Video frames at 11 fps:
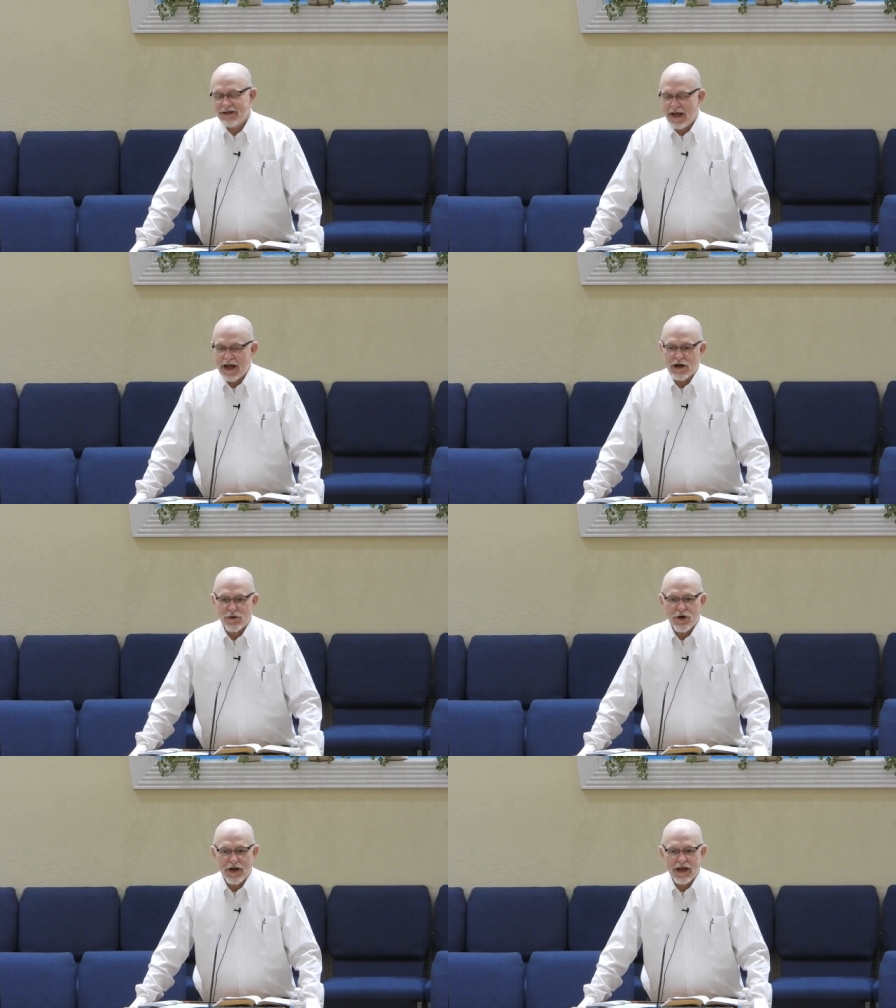
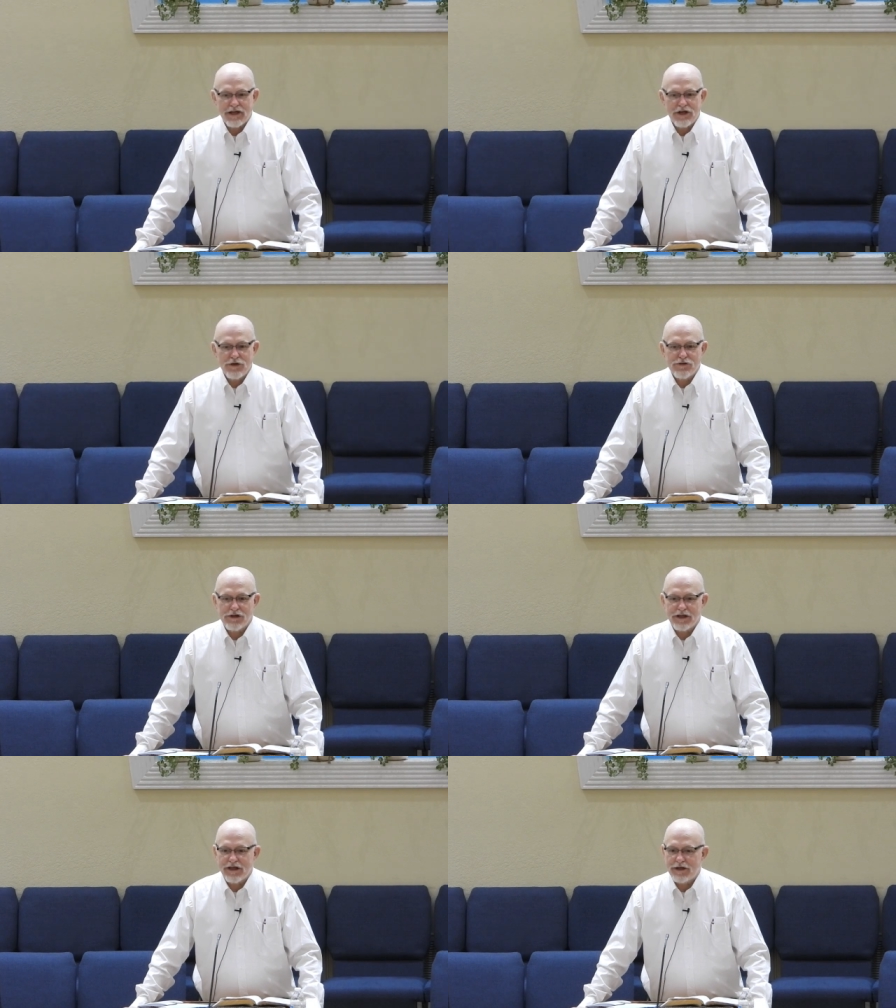downgrade
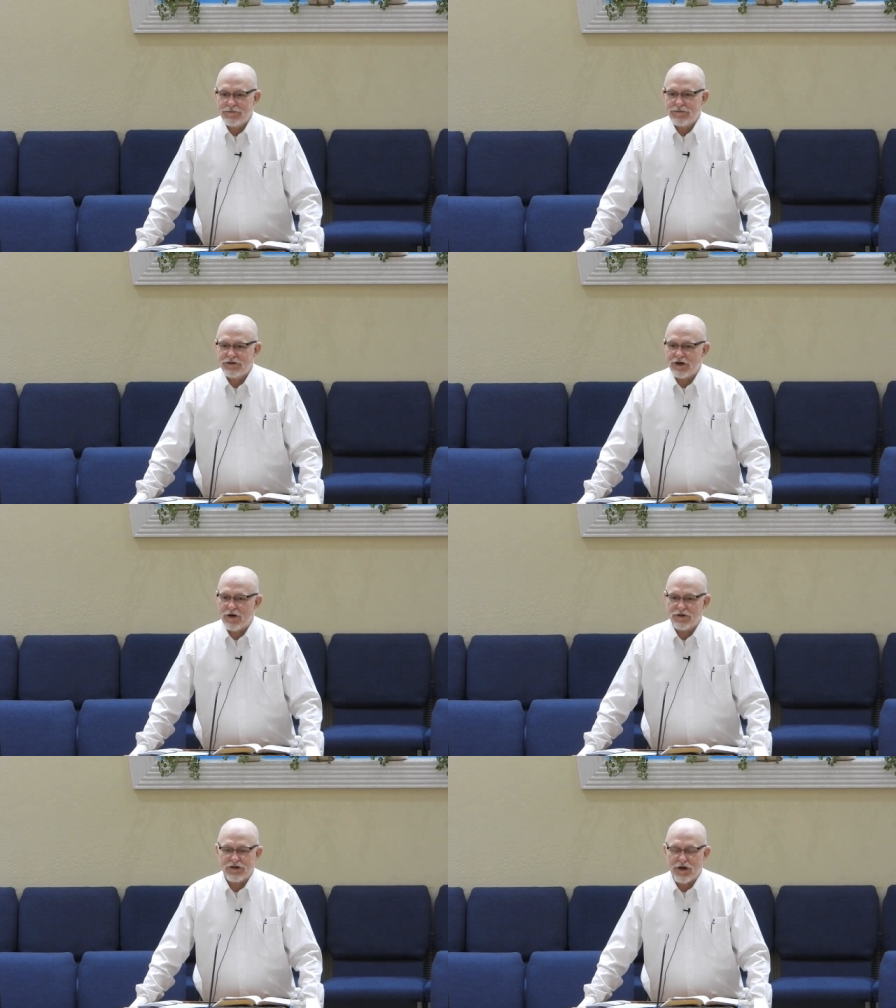usually comes,
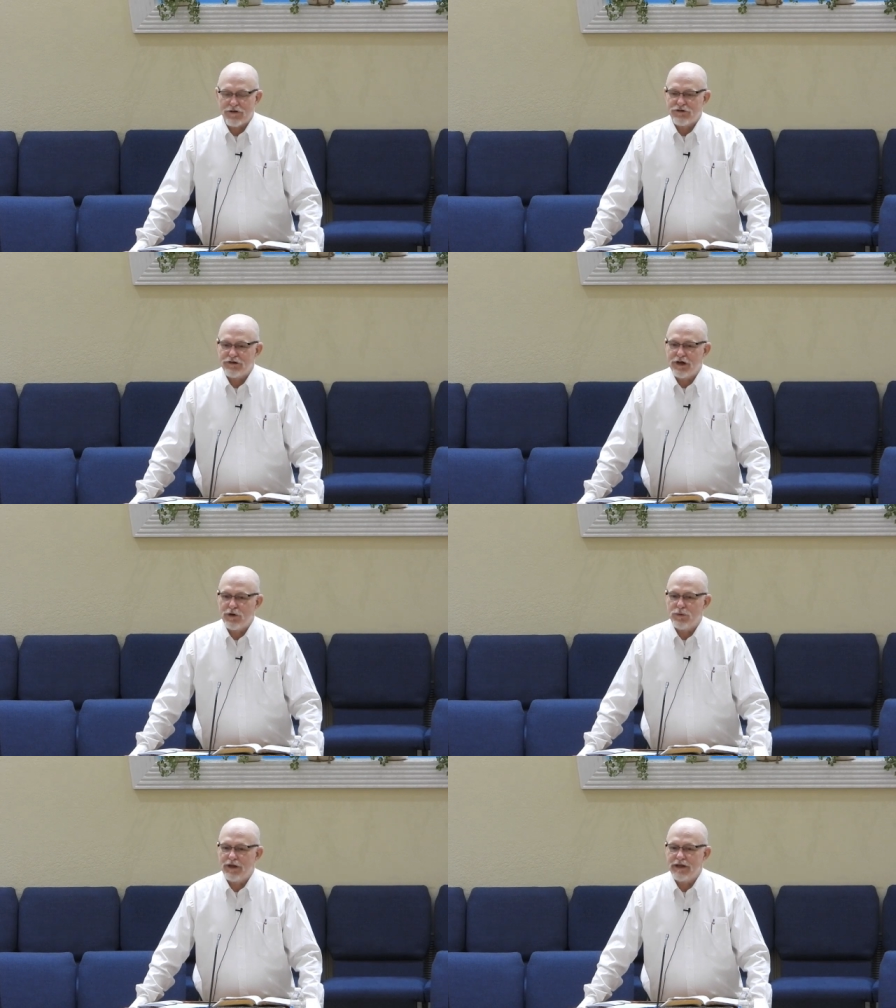starts off
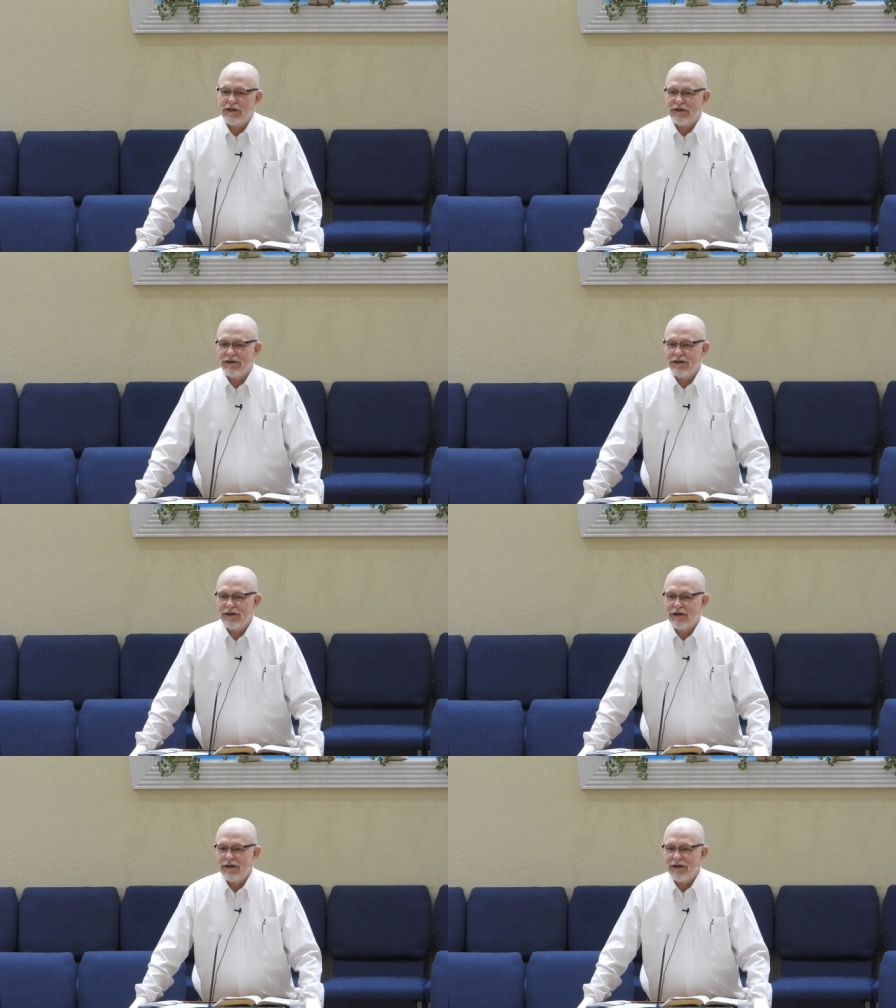slowly,
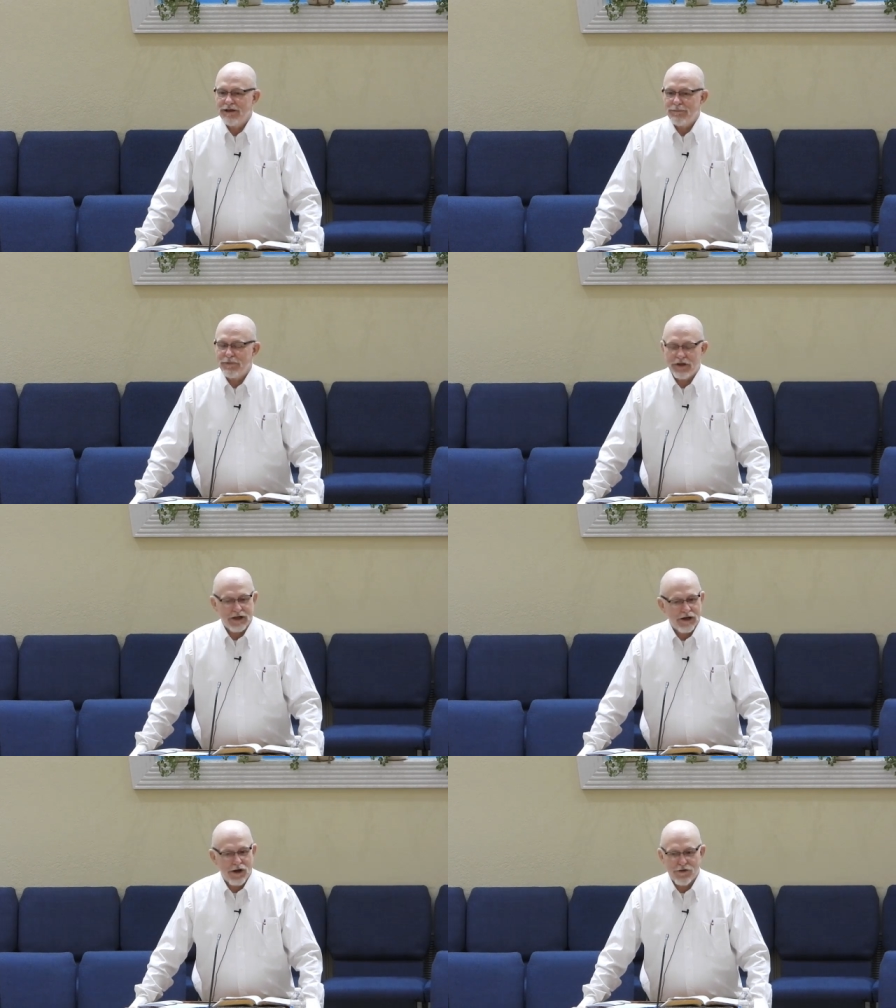but
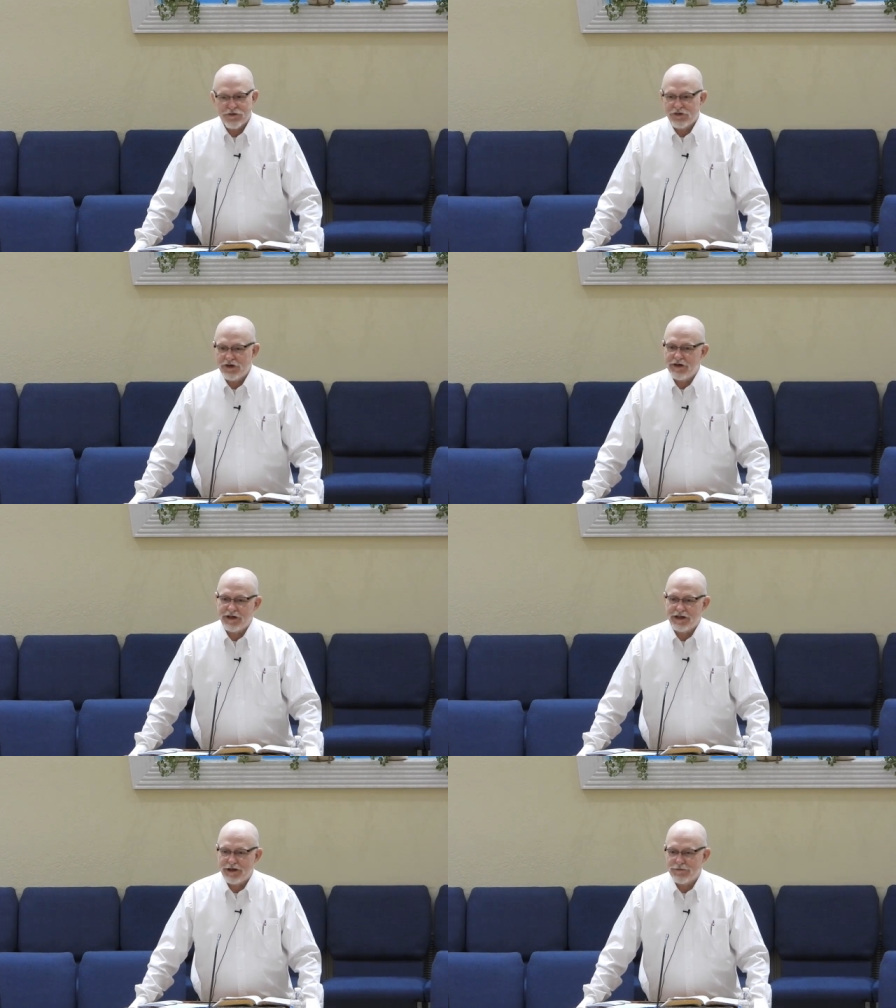then all of a
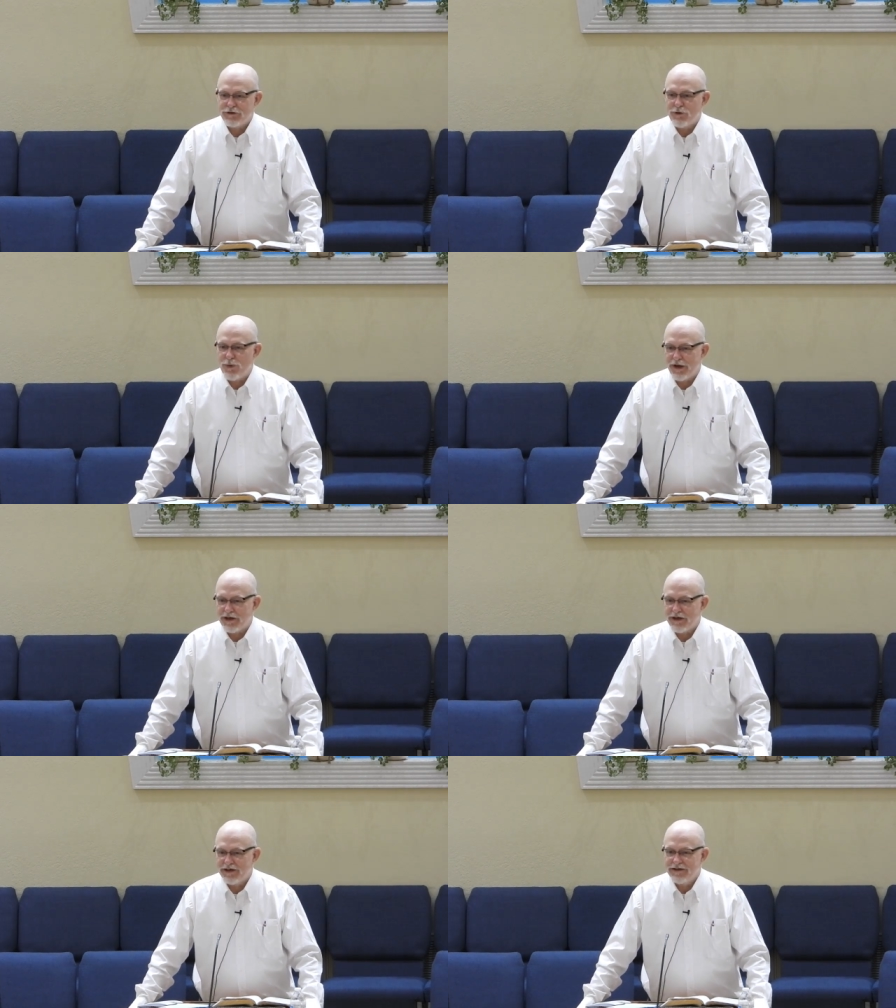sudden it comes
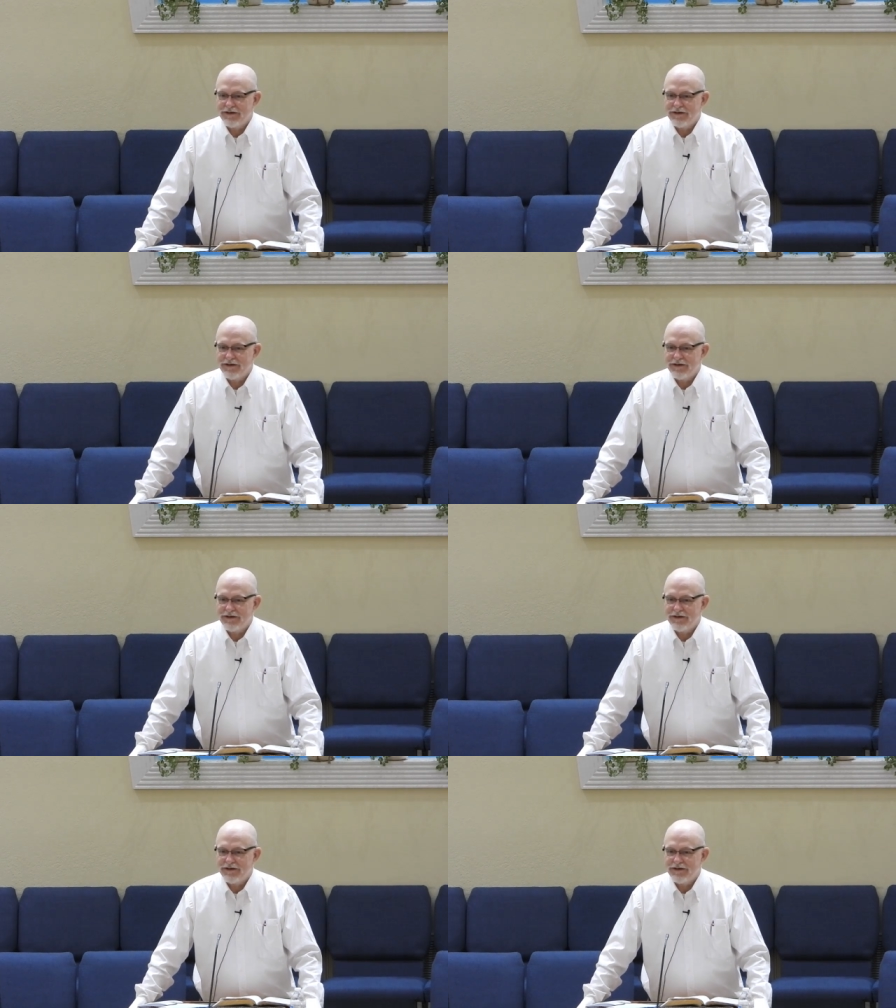quick.